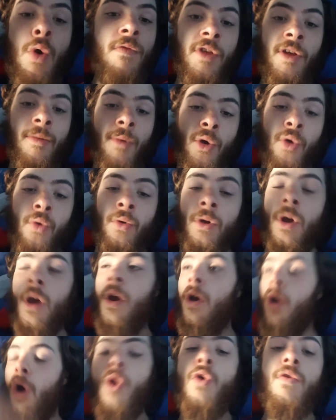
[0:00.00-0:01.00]
the moon.
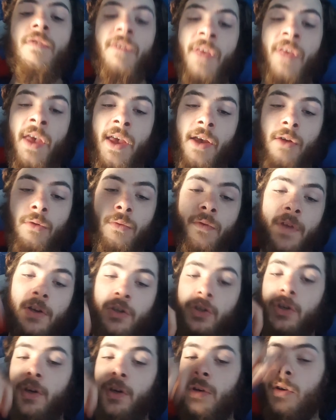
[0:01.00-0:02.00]
Over the hill with that
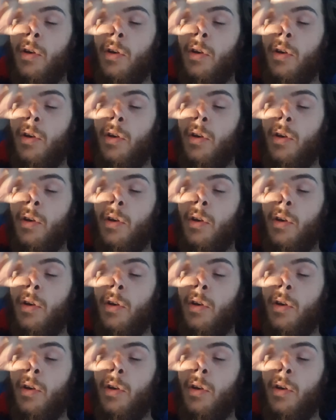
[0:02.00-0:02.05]
shit.